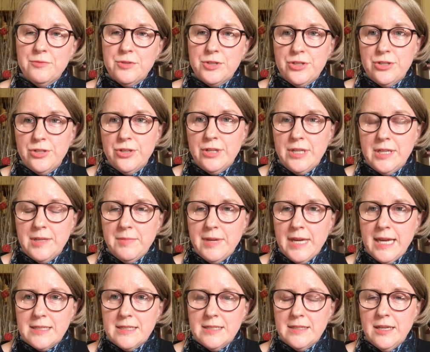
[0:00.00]
returning
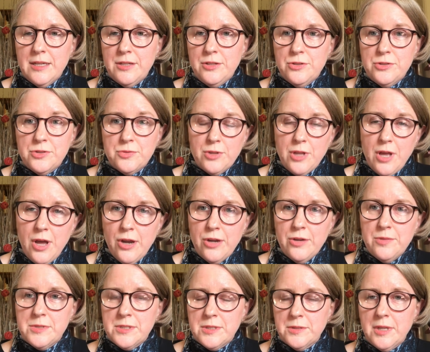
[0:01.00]
back to their usual
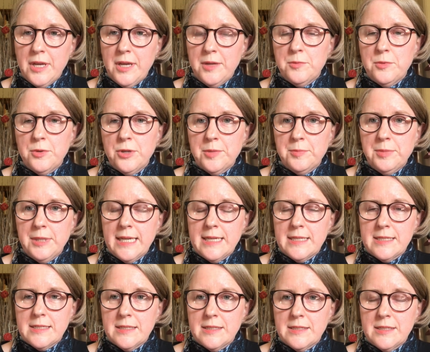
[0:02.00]
homes and
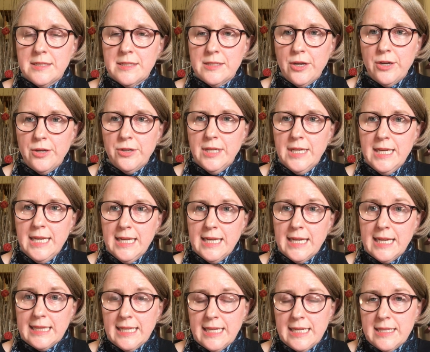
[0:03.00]
workplaces. So
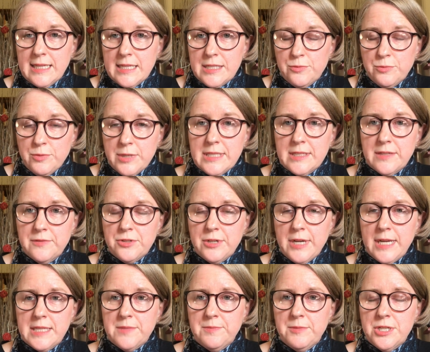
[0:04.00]
clearly there's a risk of
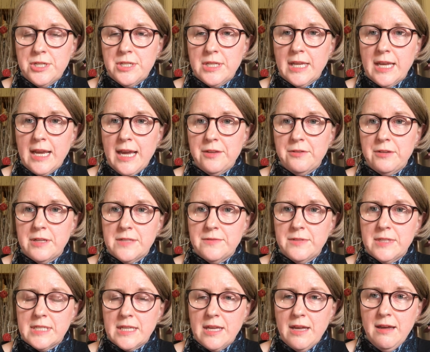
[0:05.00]
transmission in gatherings of
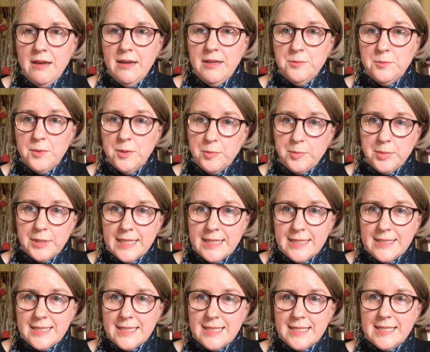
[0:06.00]
this kind. We were
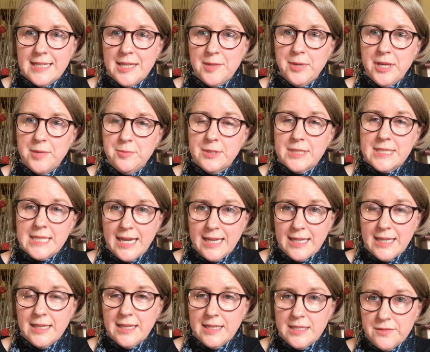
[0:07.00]
pleased to see people
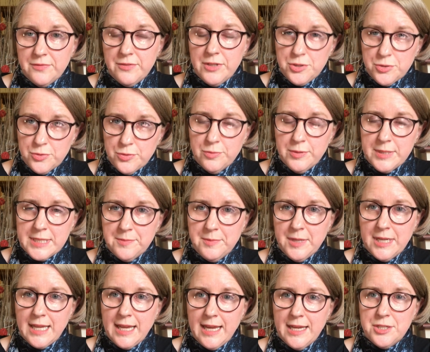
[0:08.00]
taking individual risk
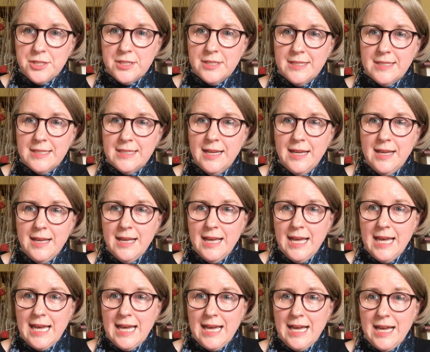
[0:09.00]
mitigations
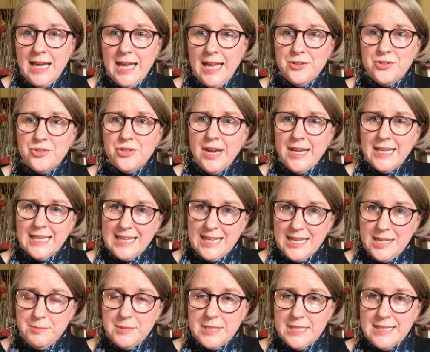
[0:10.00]
and trying to
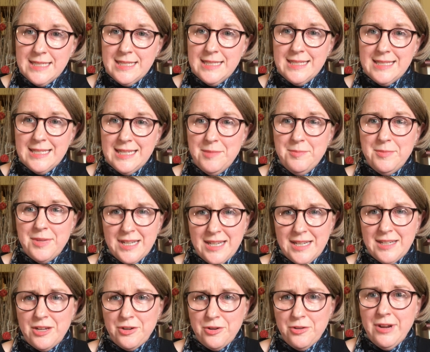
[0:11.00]
keep distancing, but
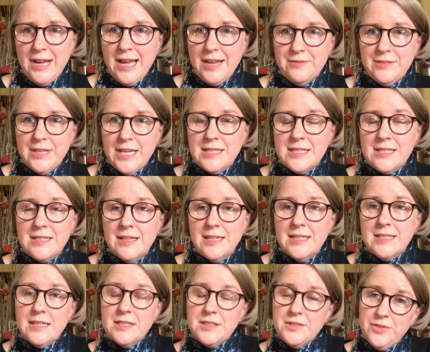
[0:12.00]
in a crowd of that
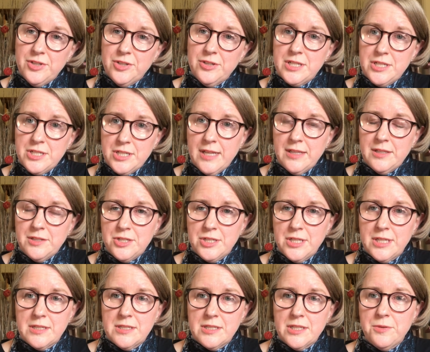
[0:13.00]
size, that's very
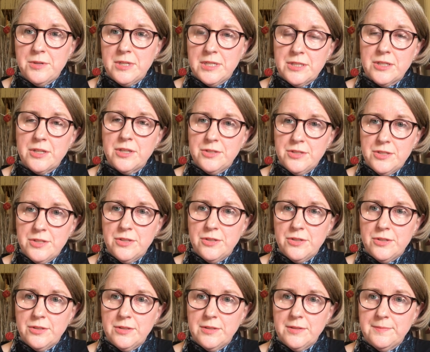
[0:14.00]
challenging. So it is a
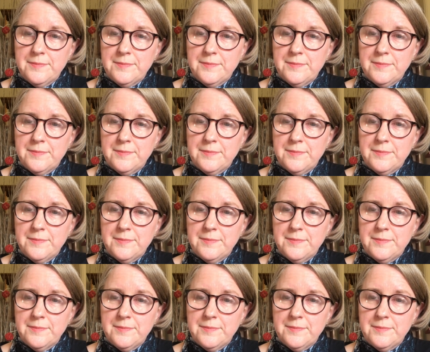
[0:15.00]
concern.